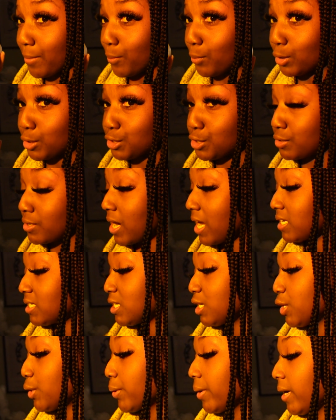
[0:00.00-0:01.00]

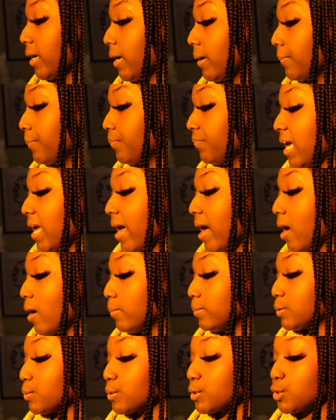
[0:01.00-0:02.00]
moisturizing cream. It
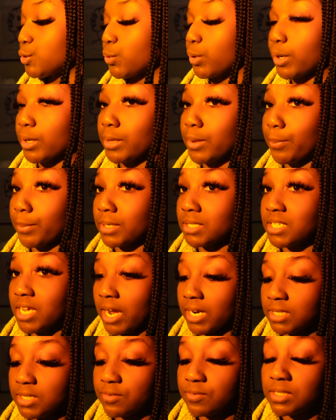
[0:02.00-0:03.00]
helps restore the
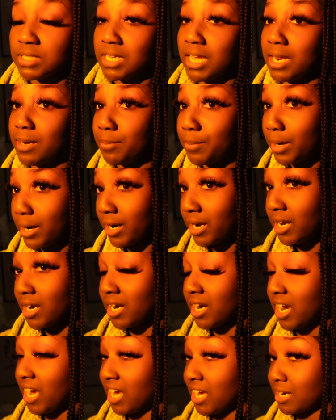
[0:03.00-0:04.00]
protective skin
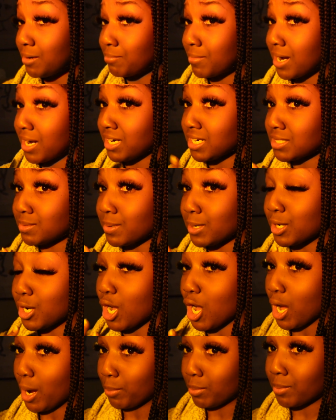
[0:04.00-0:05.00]
barrier, and mine has been
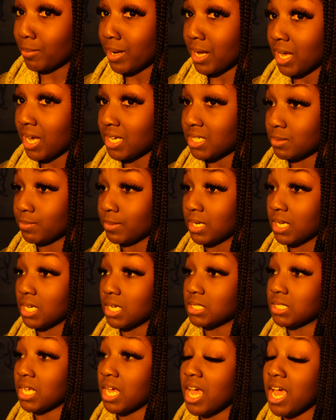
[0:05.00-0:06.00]
compromised
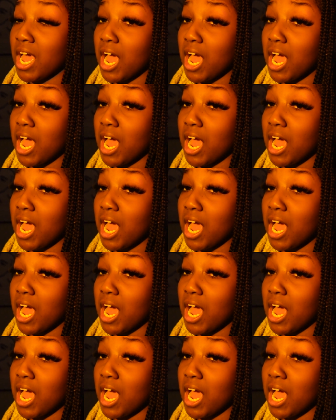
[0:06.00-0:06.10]
because,